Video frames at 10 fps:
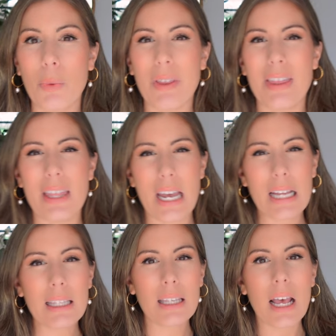with
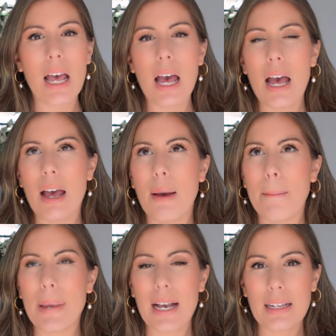knits,
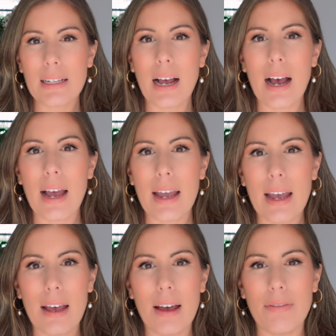because
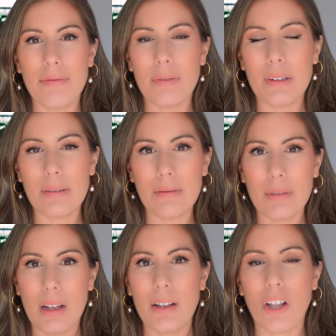I have
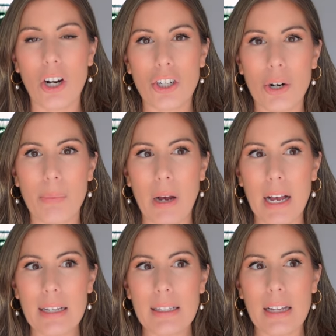a larger
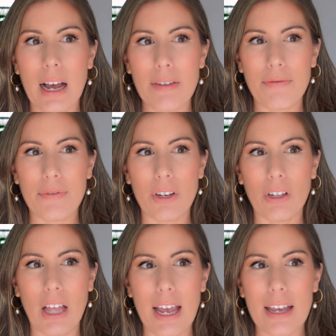bust, I feel
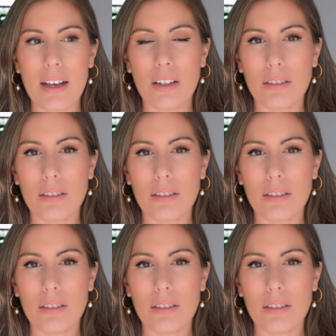like